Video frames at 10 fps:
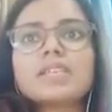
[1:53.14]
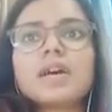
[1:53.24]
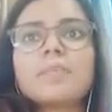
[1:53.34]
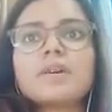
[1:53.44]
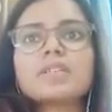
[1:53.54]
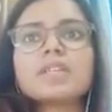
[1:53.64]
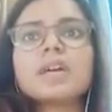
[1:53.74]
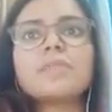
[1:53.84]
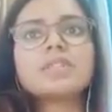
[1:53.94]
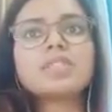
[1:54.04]
a person
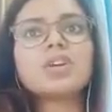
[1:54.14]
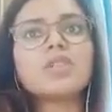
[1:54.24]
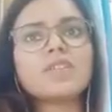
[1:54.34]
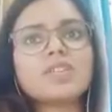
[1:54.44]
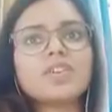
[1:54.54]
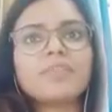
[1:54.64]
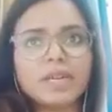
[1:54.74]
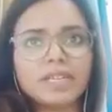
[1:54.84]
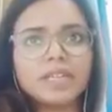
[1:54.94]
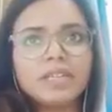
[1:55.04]
commits the offence of
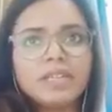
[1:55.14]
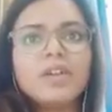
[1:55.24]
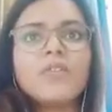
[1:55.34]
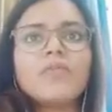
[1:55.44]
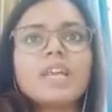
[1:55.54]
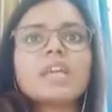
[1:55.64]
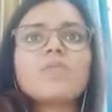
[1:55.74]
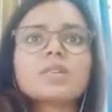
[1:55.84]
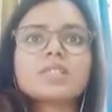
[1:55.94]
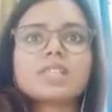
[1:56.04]
murder. When he
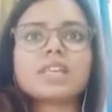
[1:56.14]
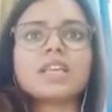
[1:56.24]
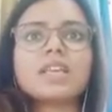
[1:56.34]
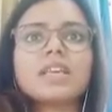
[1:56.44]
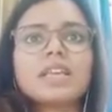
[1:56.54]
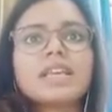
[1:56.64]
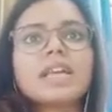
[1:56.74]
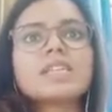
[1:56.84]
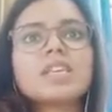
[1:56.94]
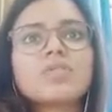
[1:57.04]
was in jail, he
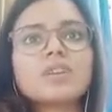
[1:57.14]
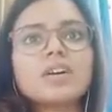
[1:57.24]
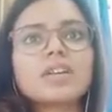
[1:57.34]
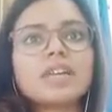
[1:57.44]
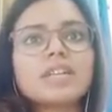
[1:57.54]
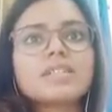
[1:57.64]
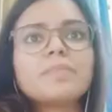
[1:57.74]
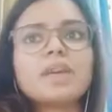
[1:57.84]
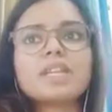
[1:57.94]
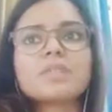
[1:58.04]
gets the
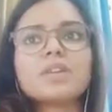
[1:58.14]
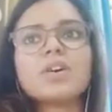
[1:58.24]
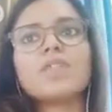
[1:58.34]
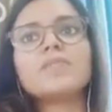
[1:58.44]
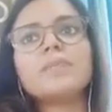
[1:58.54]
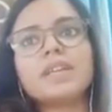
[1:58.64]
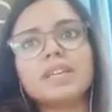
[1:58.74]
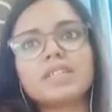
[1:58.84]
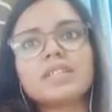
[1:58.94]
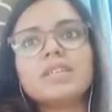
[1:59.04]
punishment of the
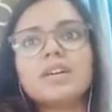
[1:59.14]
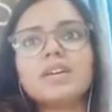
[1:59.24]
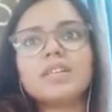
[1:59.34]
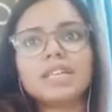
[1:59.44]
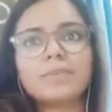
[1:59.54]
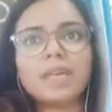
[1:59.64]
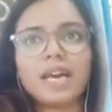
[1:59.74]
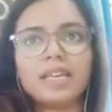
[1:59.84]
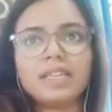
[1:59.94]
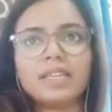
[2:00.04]
mandatory death
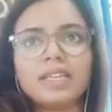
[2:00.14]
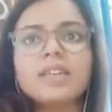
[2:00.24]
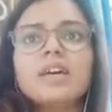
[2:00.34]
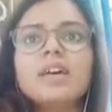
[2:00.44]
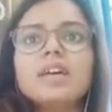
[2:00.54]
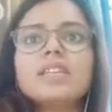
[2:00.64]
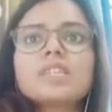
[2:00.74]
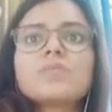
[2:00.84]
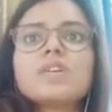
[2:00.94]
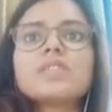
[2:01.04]
penalty.
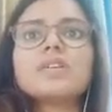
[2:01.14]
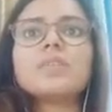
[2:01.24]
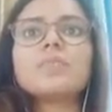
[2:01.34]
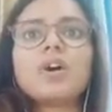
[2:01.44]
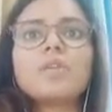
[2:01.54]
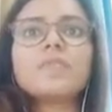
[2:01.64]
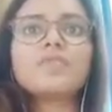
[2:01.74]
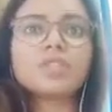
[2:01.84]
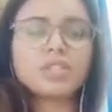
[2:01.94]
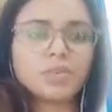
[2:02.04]
This was brought
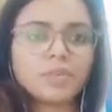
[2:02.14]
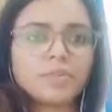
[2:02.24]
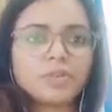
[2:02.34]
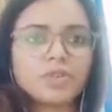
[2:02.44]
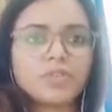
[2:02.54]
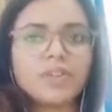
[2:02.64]
before the Supreme Court of